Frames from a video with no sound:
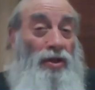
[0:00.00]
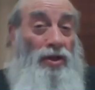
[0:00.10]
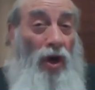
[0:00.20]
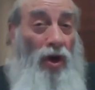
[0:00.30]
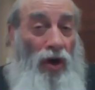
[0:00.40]

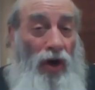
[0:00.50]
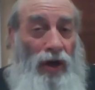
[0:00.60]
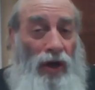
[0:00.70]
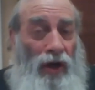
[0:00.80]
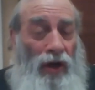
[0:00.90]

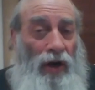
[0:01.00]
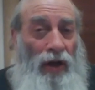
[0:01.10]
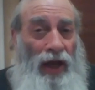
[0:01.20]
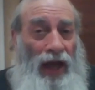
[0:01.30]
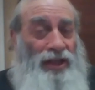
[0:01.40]

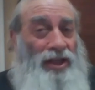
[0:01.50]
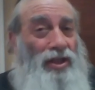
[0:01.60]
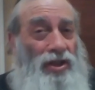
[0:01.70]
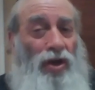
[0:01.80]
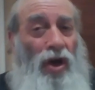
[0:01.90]
Zochoyer, as
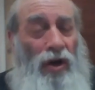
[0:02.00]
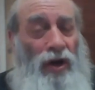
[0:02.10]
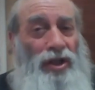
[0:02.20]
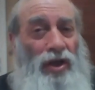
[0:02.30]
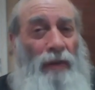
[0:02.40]
in
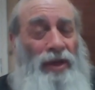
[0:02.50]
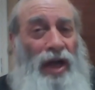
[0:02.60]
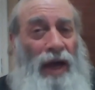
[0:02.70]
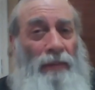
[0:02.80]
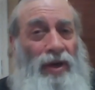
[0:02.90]
zocher es yom
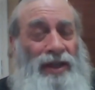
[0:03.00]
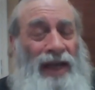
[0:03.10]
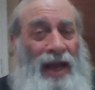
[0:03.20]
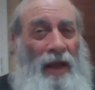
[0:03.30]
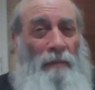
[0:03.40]
Shabbos,
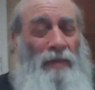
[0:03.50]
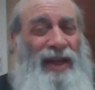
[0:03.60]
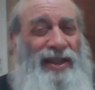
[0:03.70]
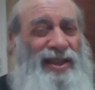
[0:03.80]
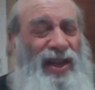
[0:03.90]

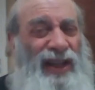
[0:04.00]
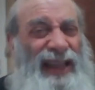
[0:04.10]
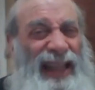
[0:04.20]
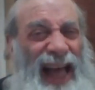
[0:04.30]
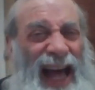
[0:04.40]
means to
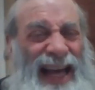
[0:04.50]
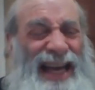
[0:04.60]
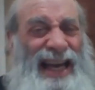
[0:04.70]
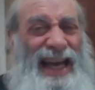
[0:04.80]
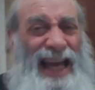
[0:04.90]
lock
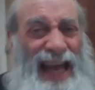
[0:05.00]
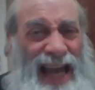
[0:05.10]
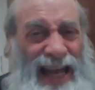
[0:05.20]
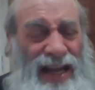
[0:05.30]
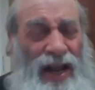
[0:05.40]

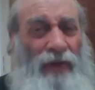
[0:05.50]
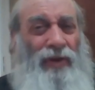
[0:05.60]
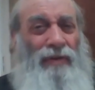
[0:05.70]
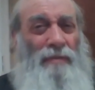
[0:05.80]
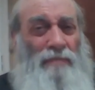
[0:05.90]
in
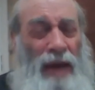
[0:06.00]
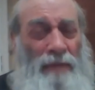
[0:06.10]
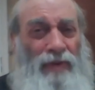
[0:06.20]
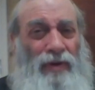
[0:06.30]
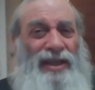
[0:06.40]
the
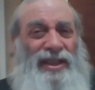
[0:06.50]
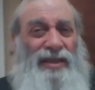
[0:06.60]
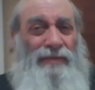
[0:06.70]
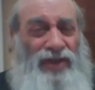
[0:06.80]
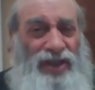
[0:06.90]

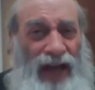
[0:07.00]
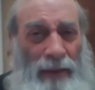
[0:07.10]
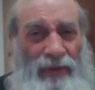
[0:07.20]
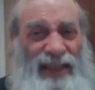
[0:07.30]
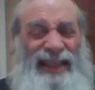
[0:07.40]
remembrance of
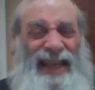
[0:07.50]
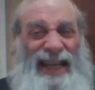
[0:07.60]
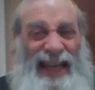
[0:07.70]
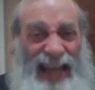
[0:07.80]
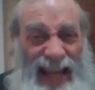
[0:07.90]
Shabbos
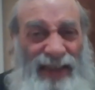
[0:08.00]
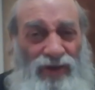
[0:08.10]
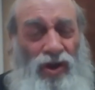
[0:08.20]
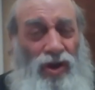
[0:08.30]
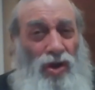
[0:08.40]

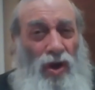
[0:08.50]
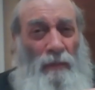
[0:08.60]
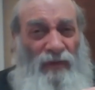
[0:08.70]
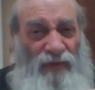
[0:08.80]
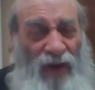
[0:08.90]
into
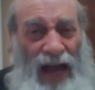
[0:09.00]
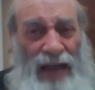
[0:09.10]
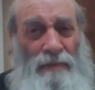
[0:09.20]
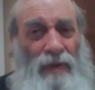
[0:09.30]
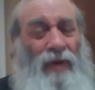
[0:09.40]
your
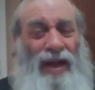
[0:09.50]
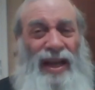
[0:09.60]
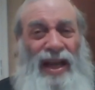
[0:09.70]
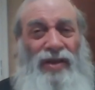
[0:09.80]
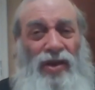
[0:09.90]
fiber and
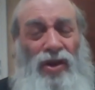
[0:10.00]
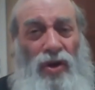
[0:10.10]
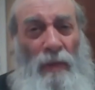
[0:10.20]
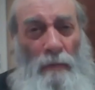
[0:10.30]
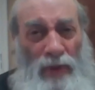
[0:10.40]
into
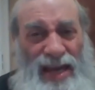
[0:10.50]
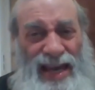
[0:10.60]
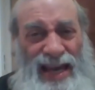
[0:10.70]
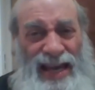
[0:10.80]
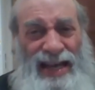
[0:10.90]
your
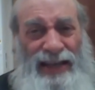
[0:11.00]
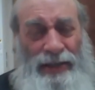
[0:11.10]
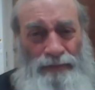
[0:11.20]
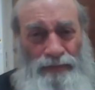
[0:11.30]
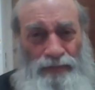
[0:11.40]
being